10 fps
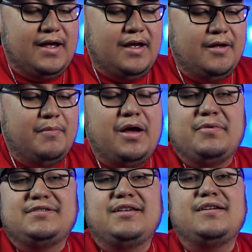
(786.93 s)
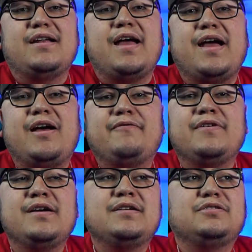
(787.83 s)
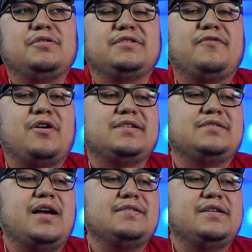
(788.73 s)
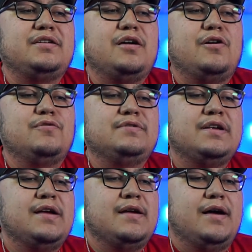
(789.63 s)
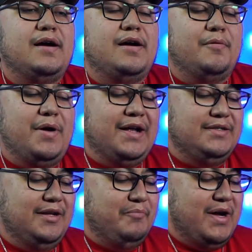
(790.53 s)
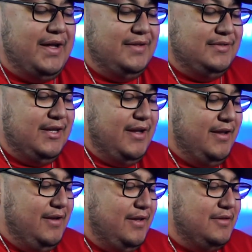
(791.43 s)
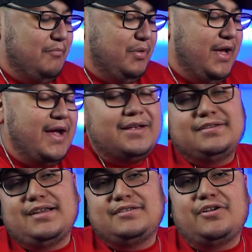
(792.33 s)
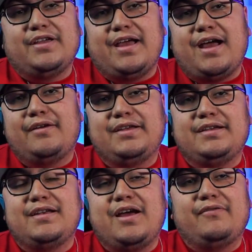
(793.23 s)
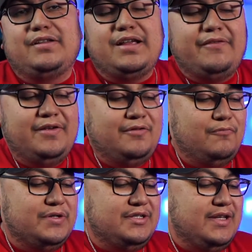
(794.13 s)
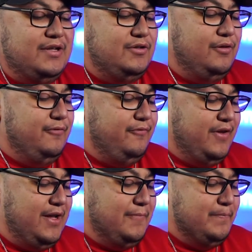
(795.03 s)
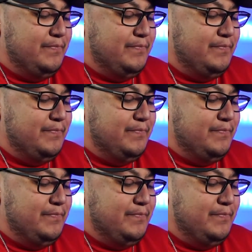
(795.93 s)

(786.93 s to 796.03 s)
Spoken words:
I'm a 10.5, so as far as sizing goes, I did buy a 10 in the black because that's all they have. They didn't have 11, which they do fit.